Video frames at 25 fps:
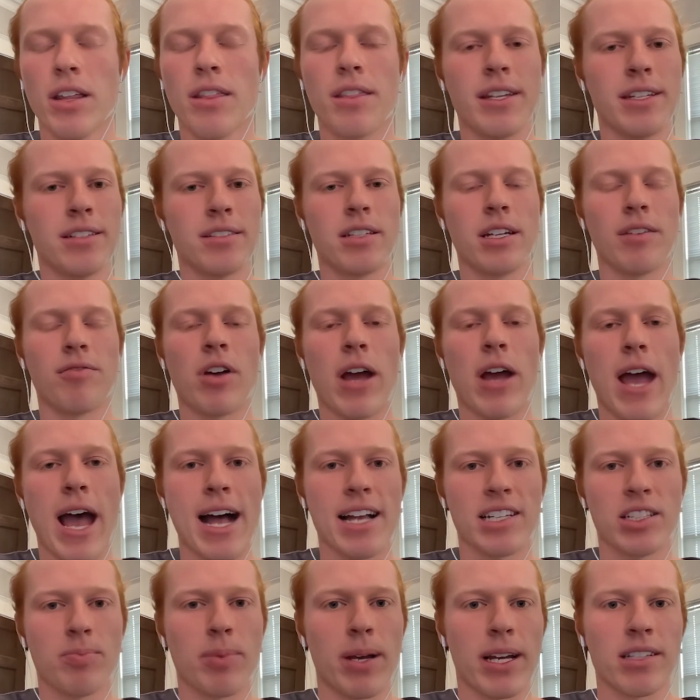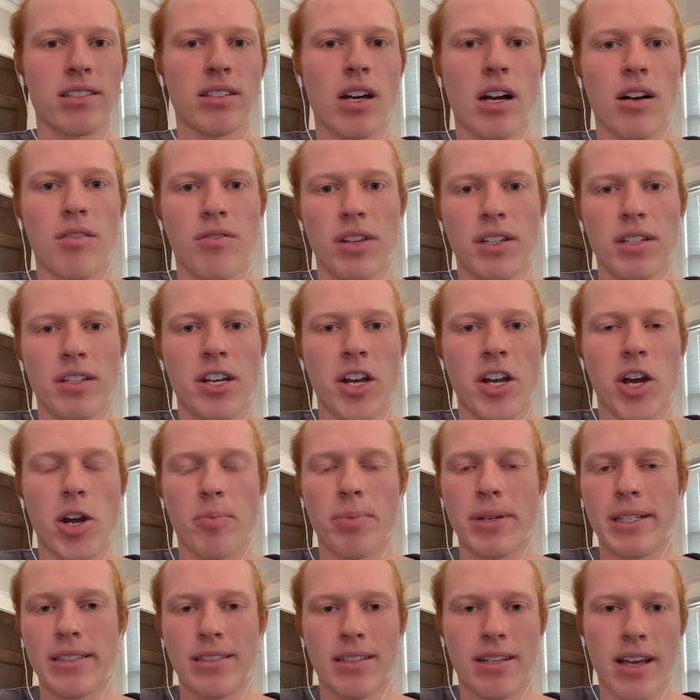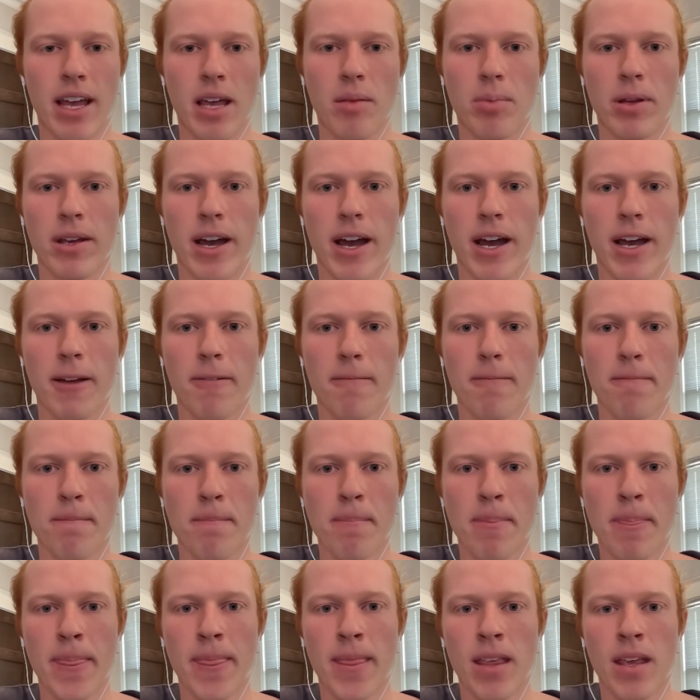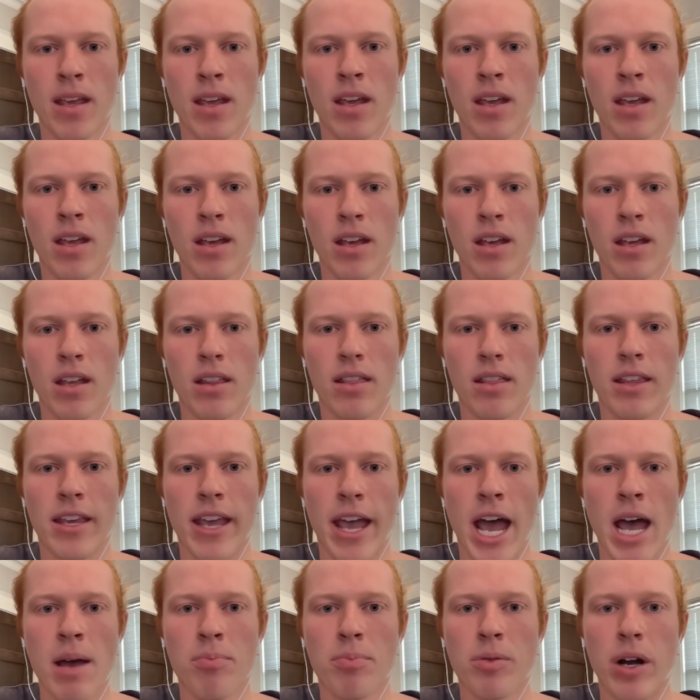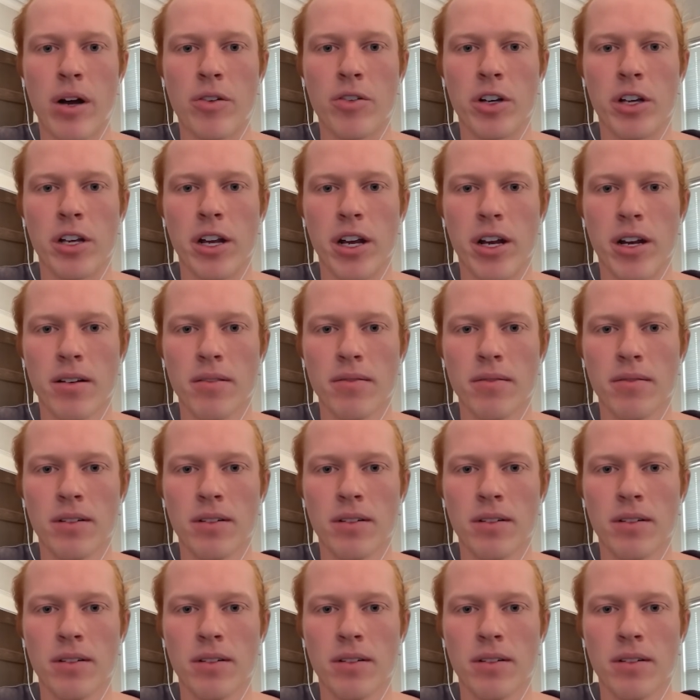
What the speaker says: these different aspects of the TRPC API. The app router here